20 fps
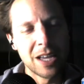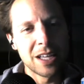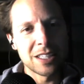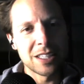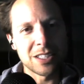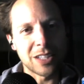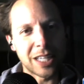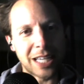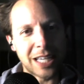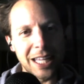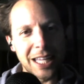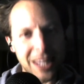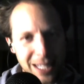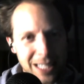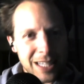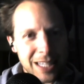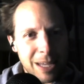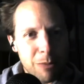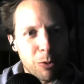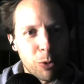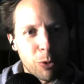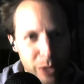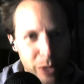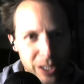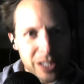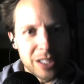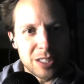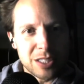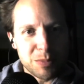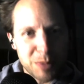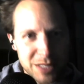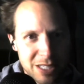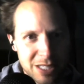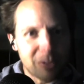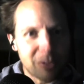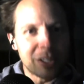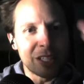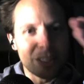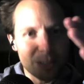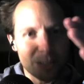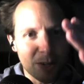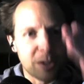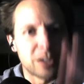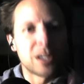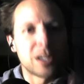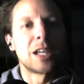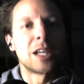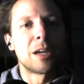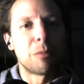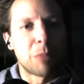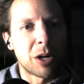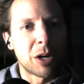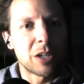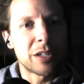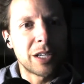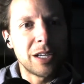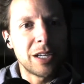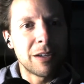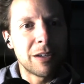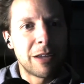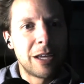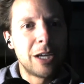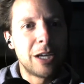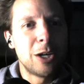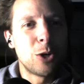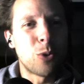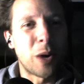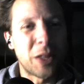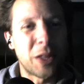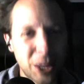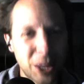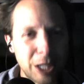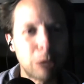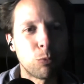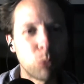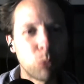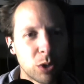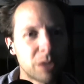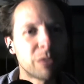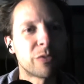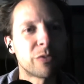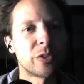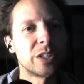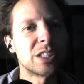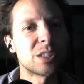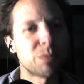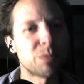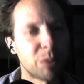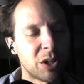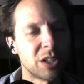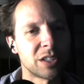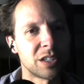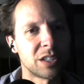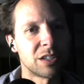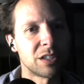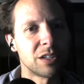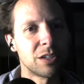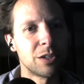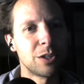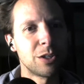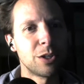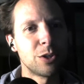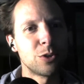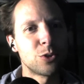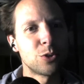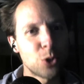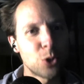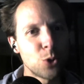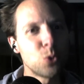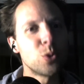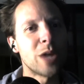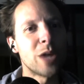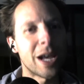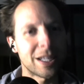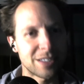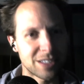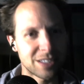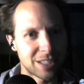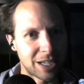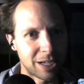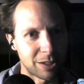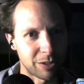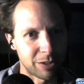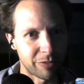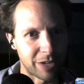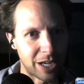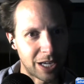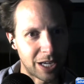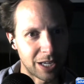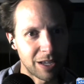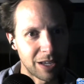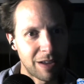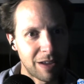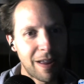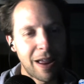So, like, I think they were really specifically targeting a market who I think would have responded to that style of ad.